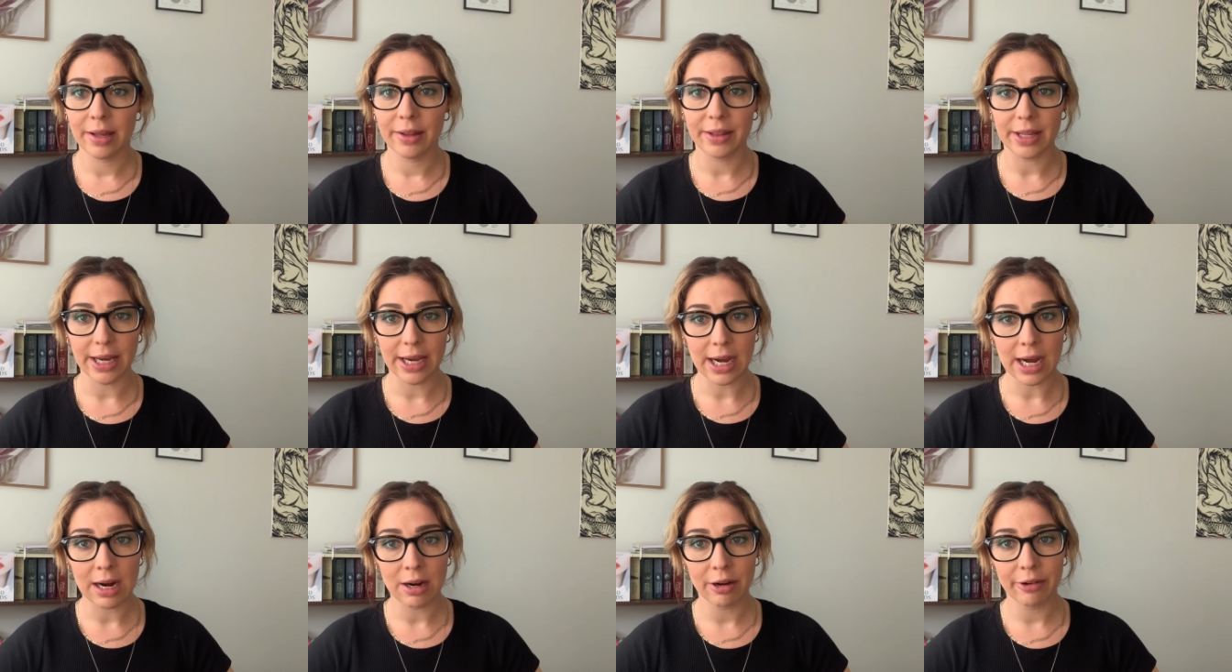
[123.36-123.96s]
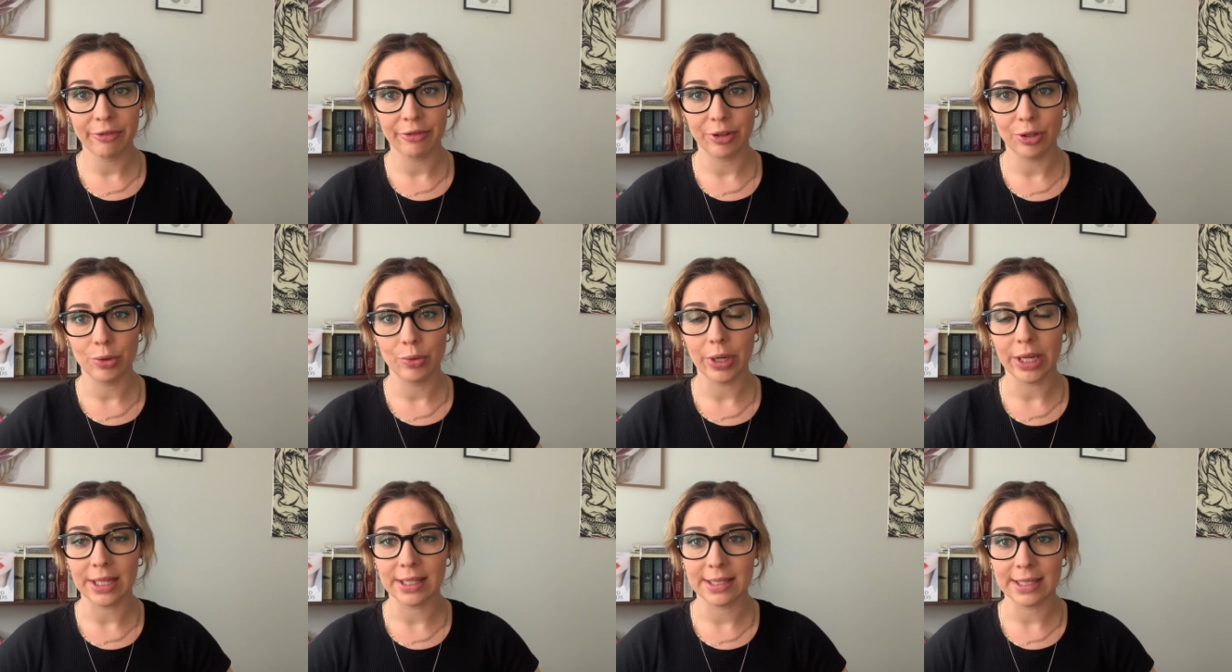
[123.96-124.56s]
there are a few
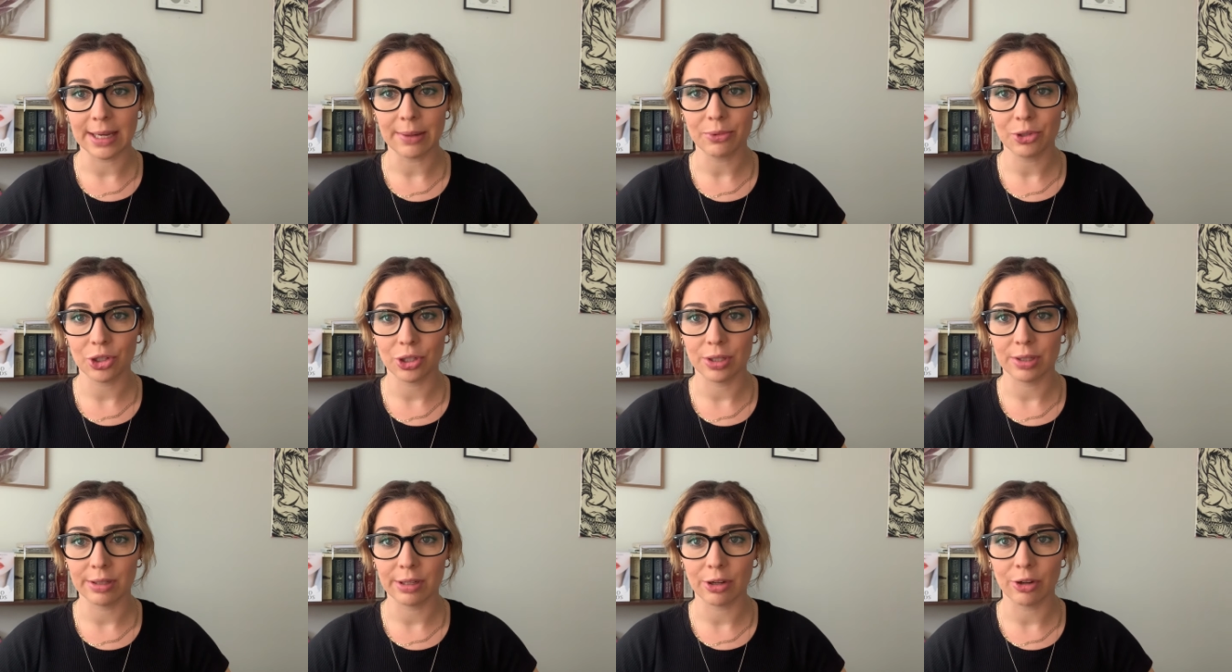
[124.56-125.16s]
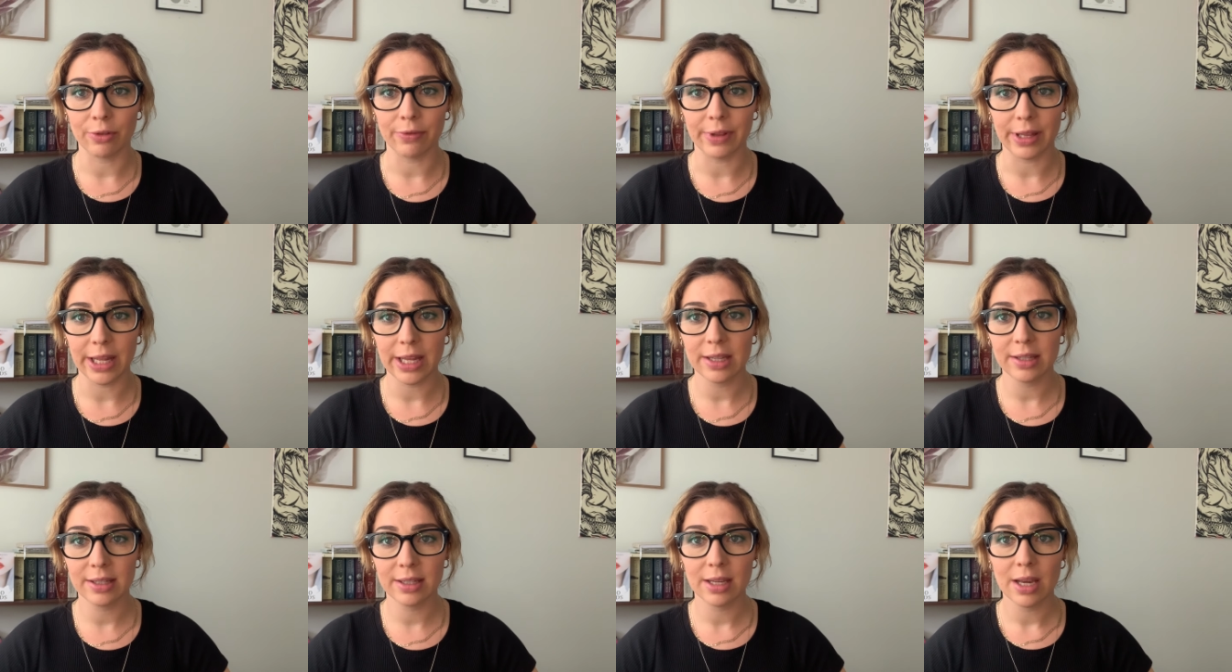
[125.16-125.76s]
exceptions of
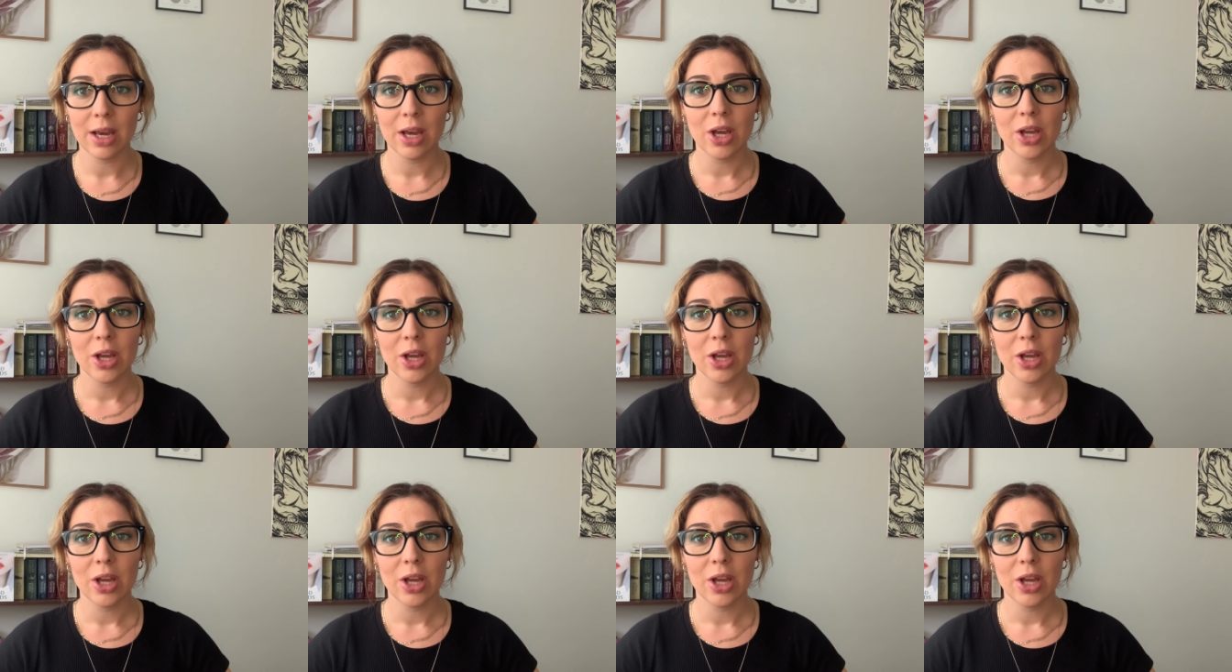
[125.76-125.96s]
this